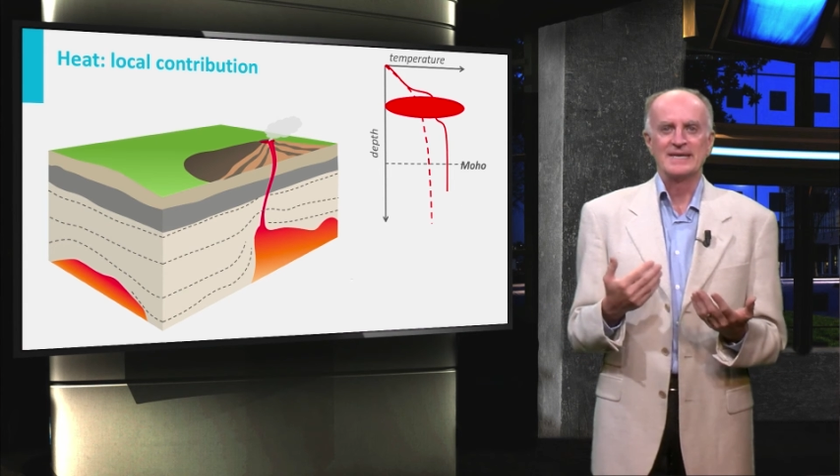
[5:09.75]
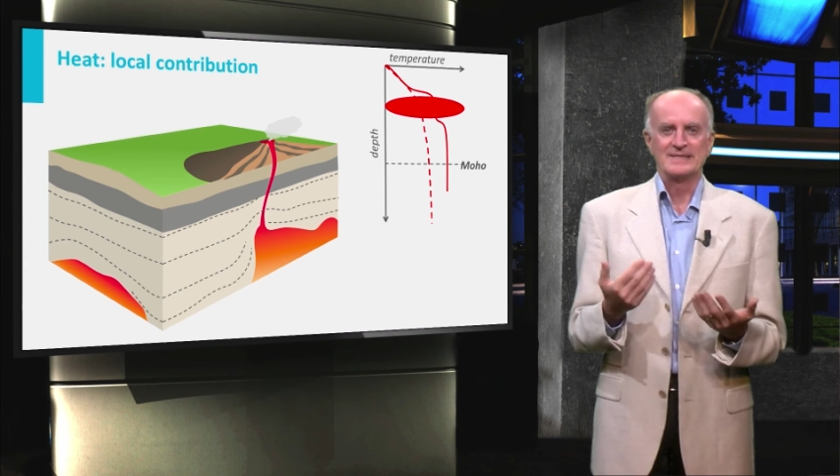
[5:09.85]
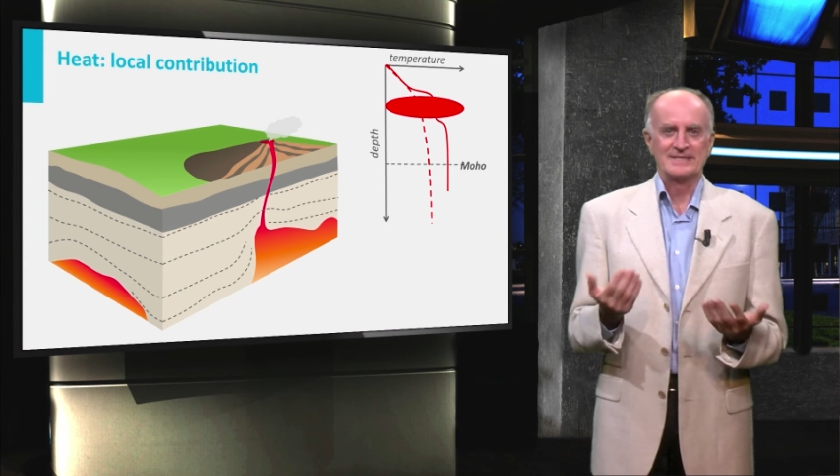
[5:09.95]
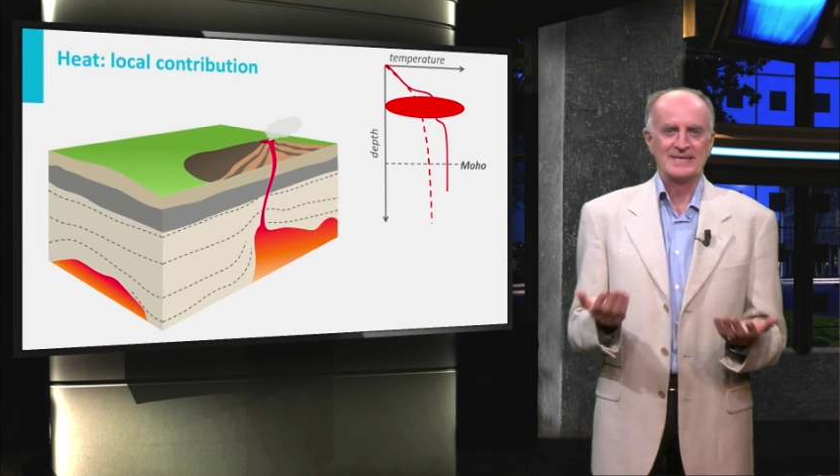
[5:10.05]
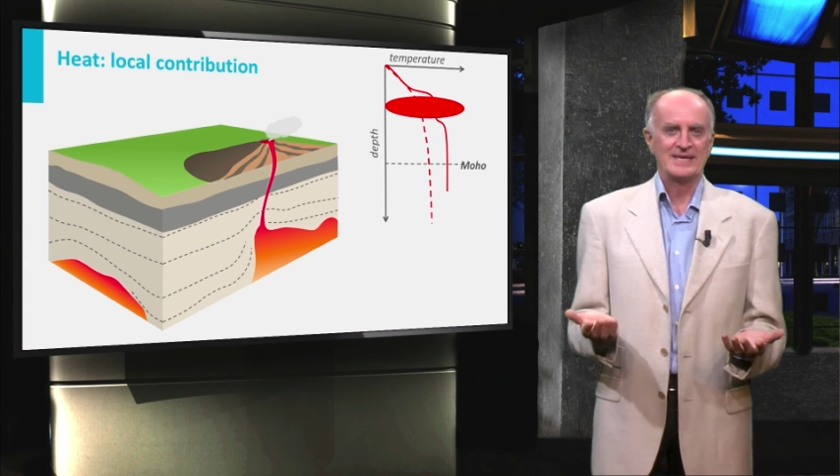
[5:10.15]
at
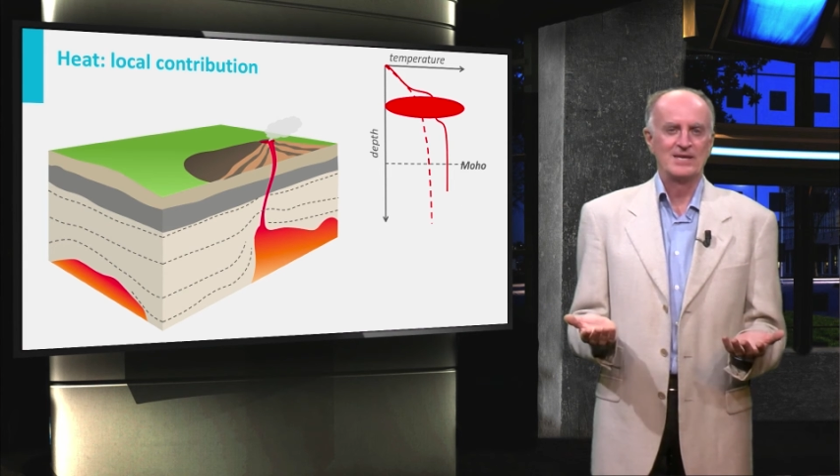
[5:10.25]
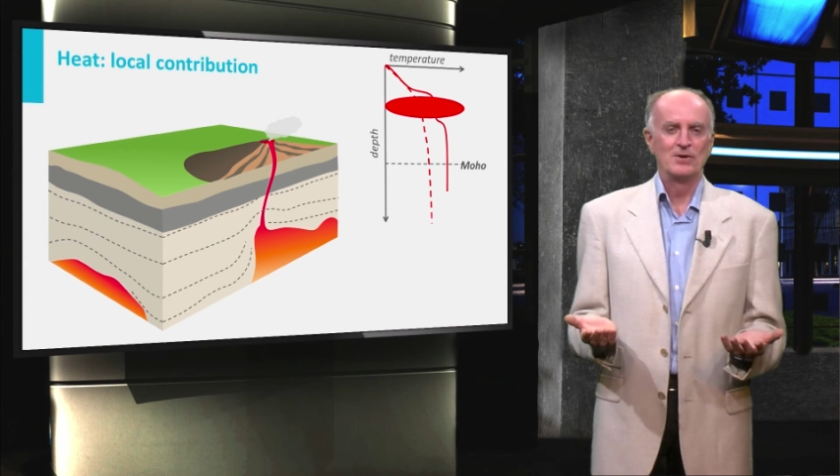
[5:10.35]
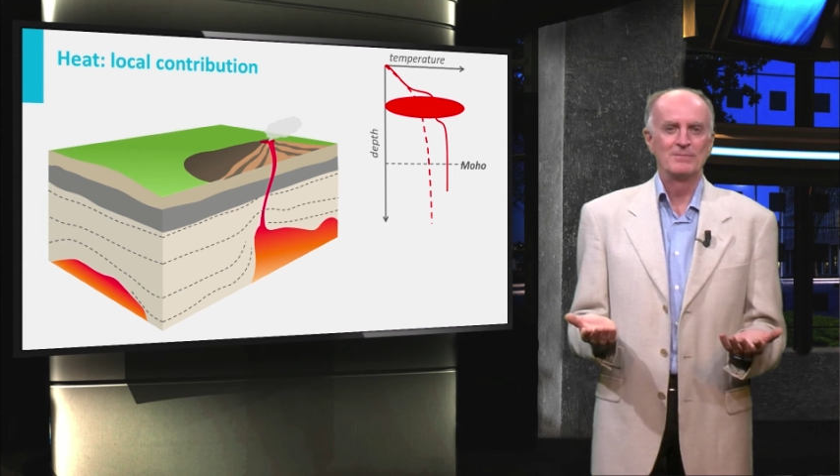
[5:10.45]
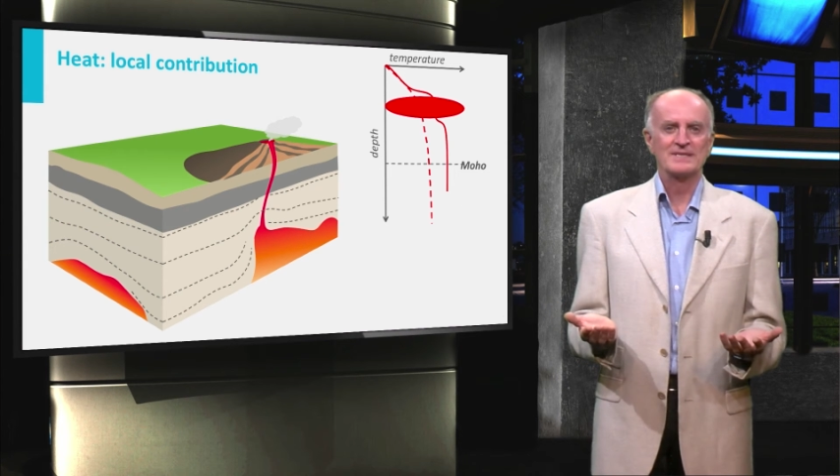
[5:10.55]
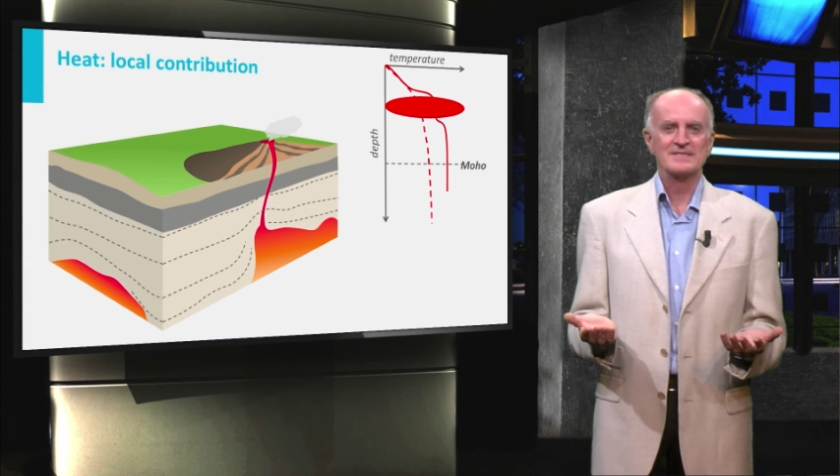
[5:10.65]
10
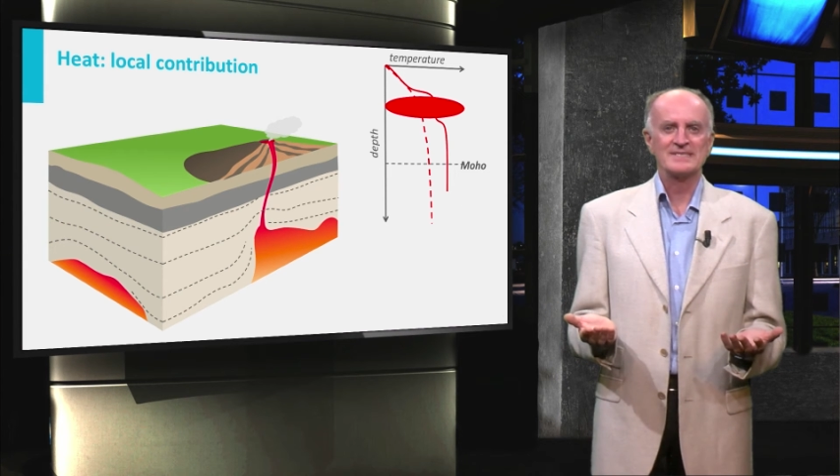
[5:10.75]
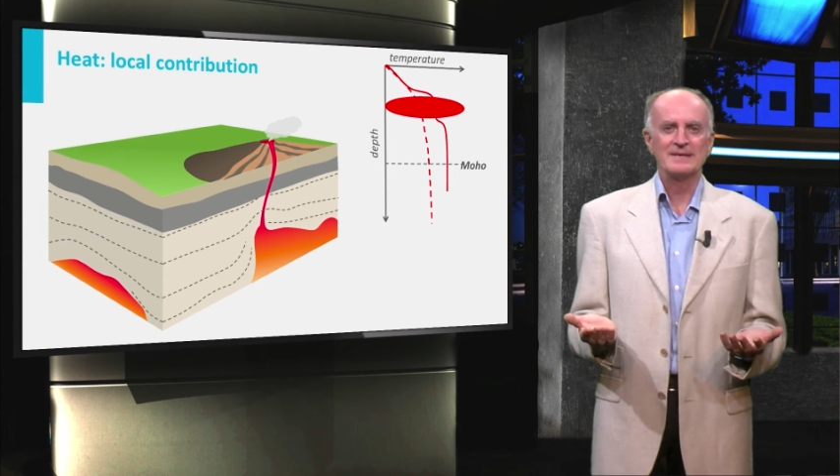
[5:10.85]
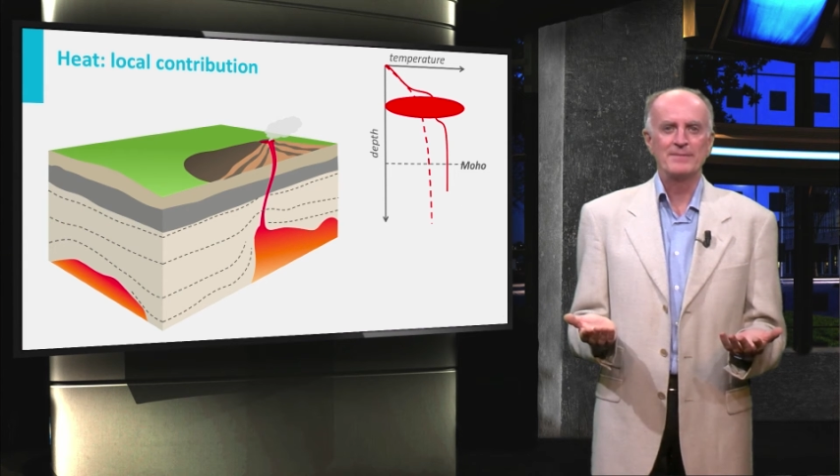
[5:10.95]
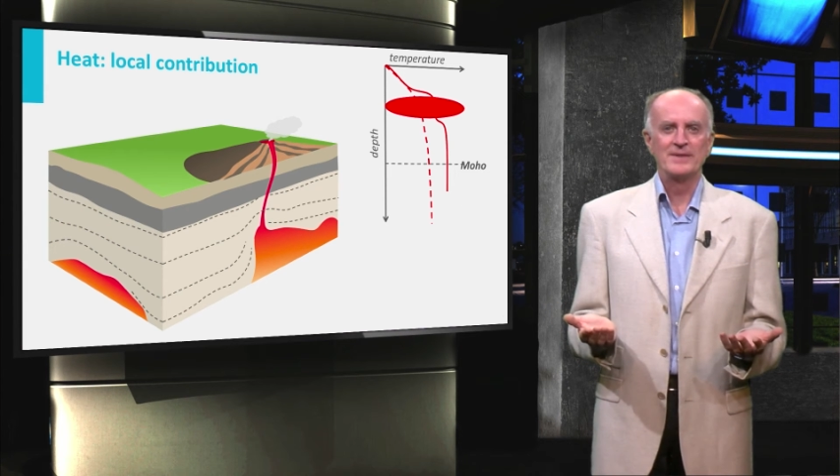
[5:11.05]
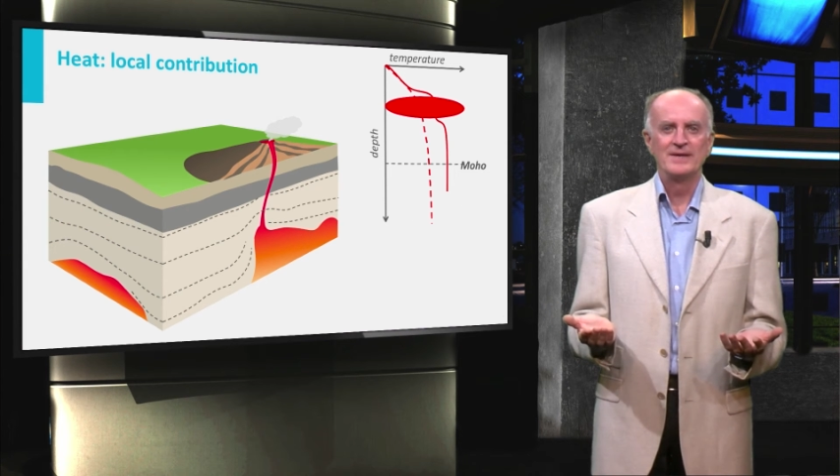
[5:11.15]
kilometers
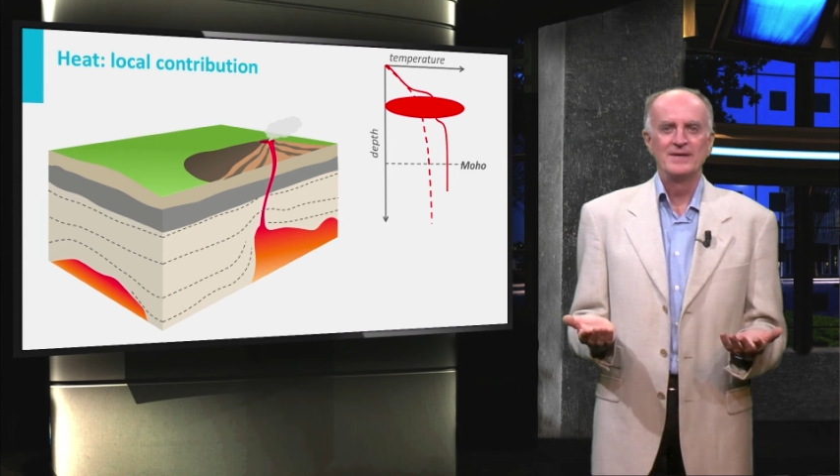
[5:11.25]
depth,